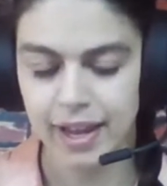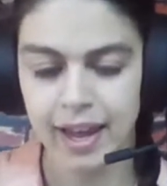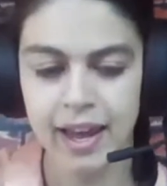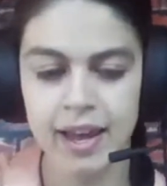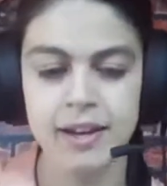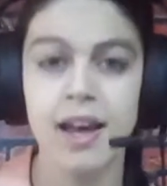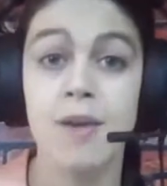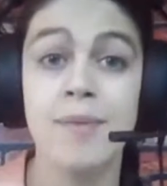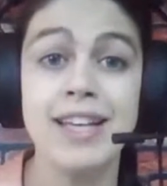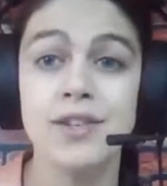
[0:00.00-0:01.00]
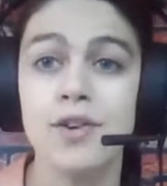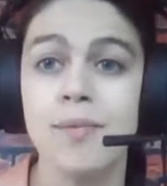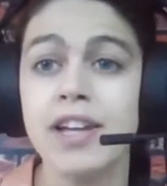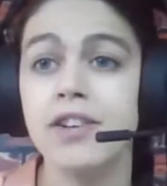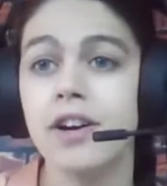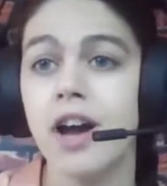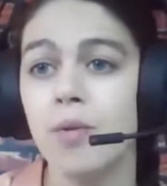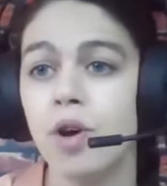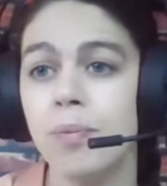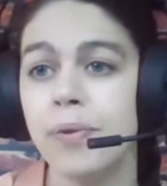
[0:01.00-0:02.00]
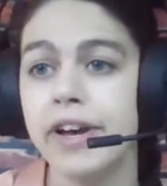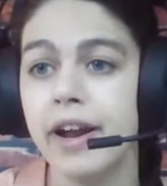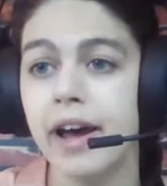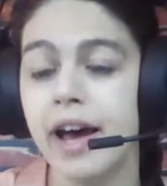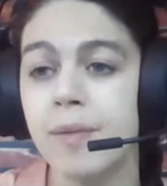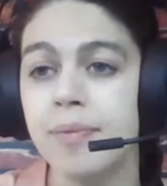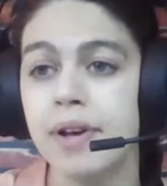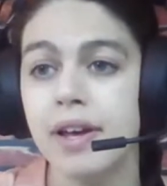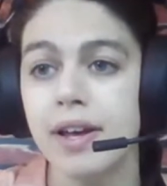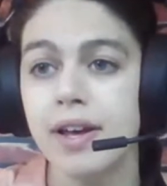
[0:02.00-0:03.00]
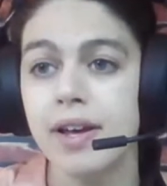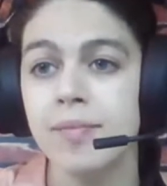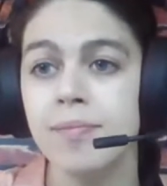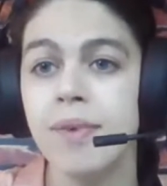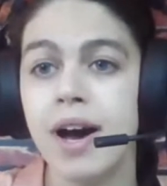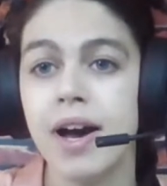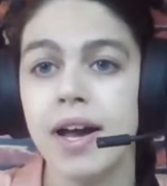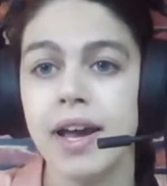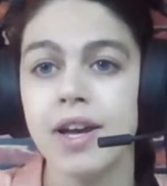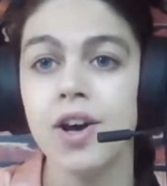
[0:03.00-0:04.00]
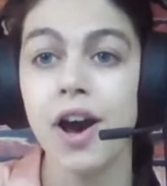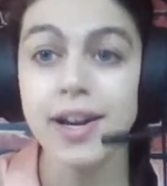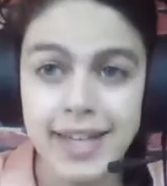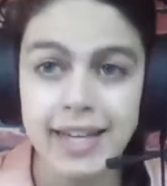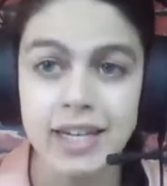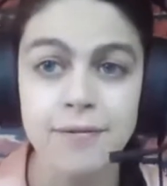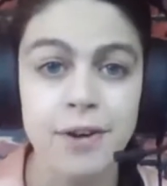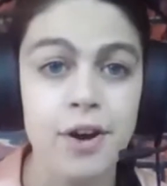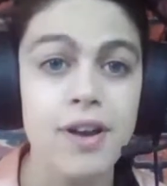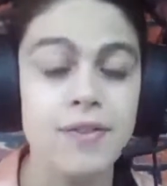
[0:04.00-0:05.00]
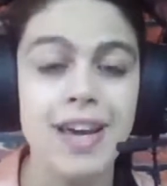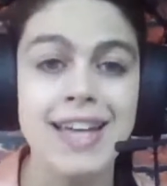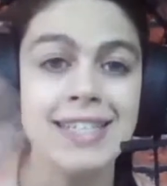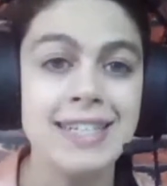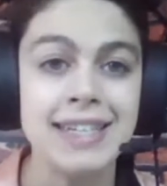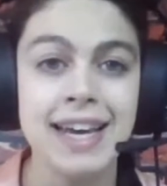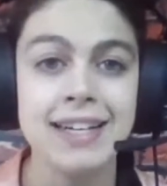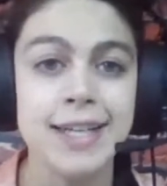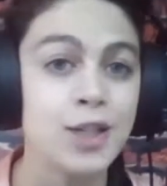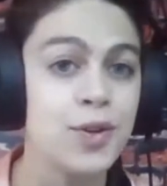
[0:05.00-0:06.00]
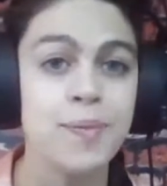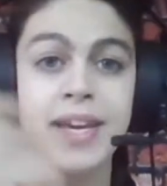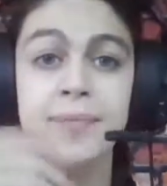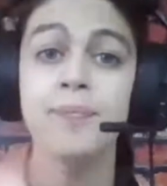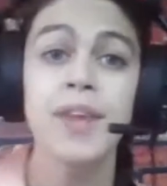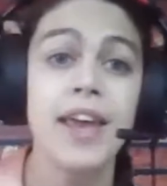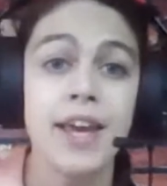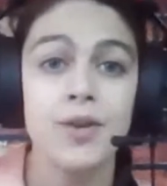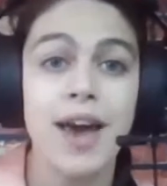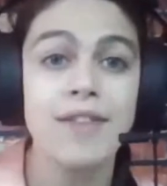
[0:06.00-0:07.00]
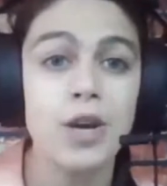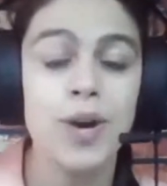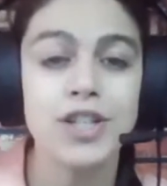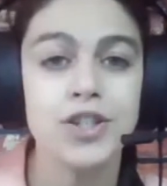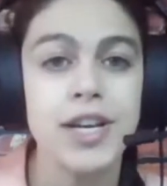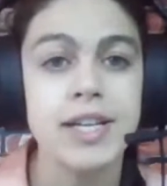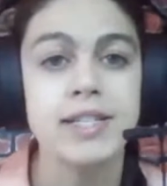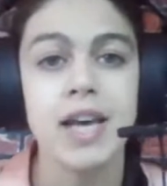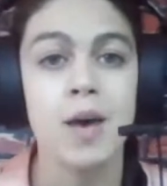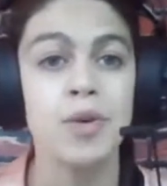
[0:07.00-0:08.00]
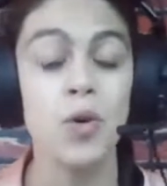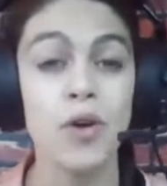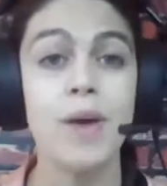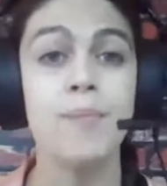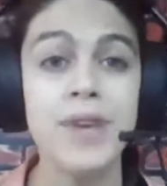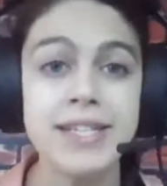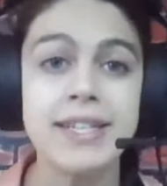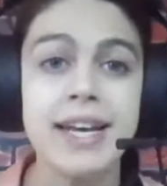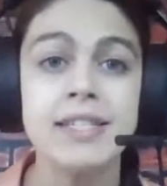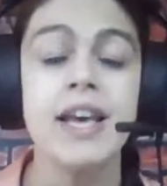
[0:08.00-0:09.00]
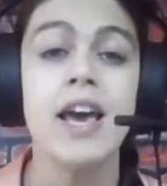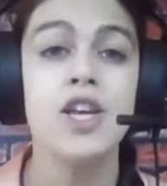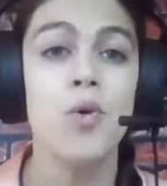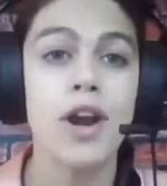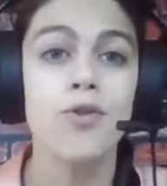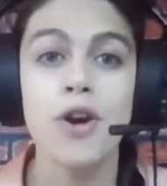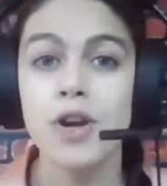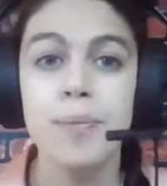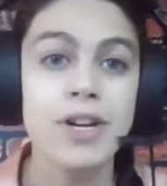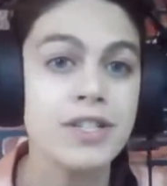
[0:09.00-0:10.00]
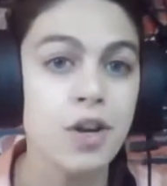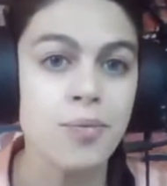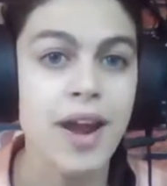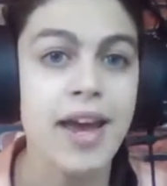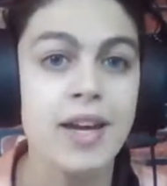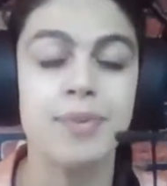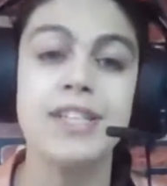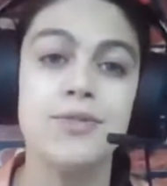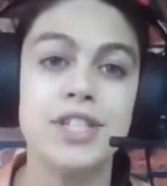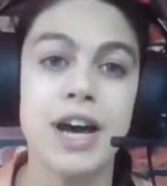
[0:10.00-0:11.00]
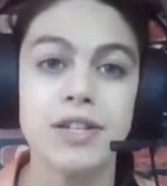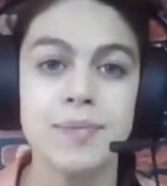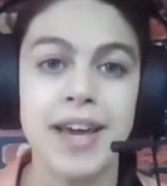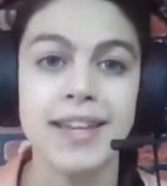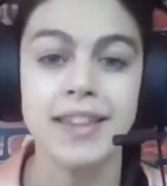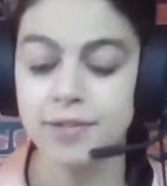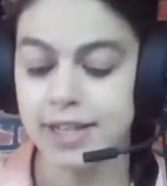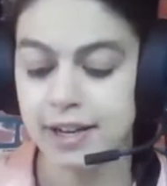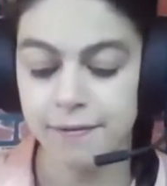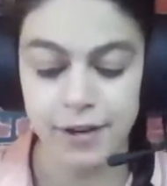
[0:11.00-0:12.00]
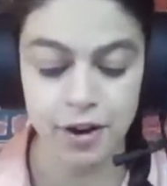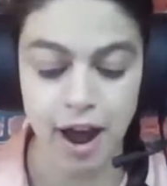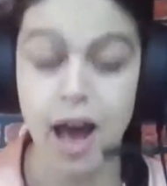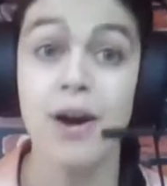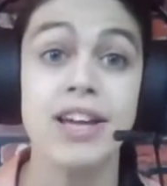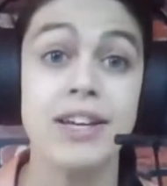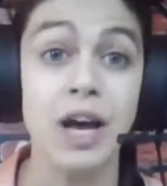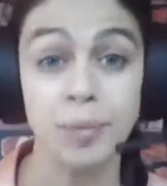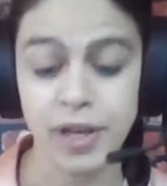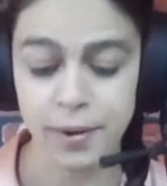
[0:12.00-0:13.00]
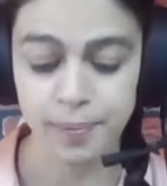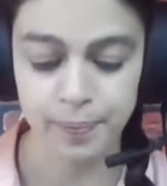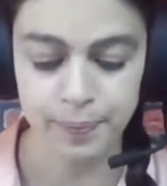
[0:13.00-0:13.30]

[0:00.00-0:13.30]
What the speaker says: And as a reminder, I will put up my contact info. If you guys need to get in touch with me, you have any questions, you own a business, you want to grow your personal brand, please reach out to me. I'd love to figure out how I could help you.